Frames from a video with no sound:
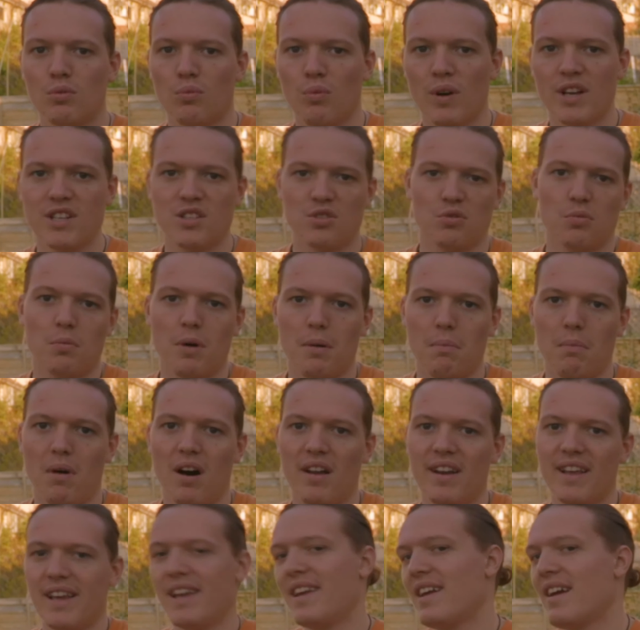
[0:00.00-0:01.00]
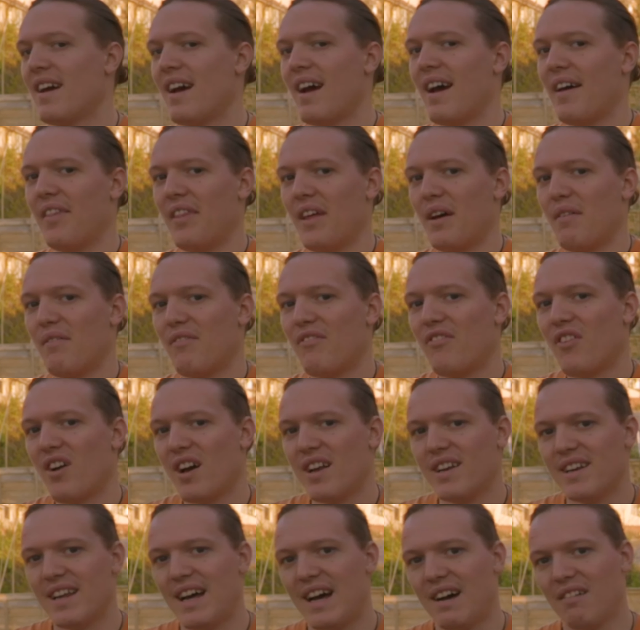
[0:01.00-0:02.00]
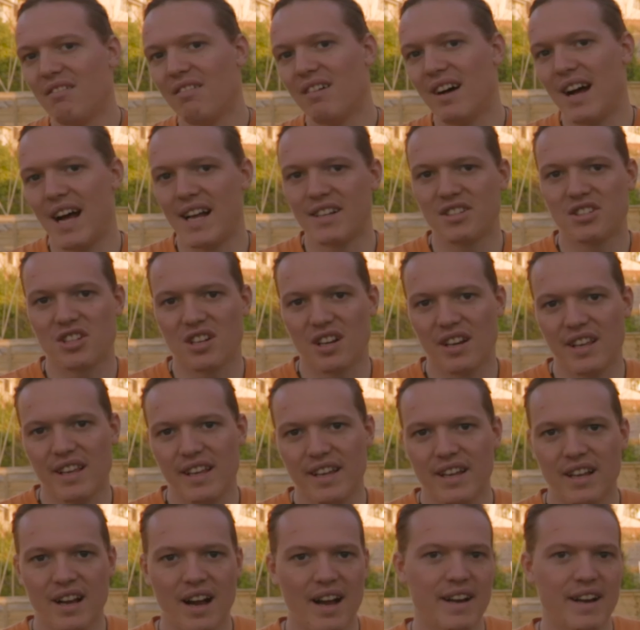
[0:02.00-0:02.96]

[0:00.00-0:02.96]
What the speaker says: waste all my money, and then find out actually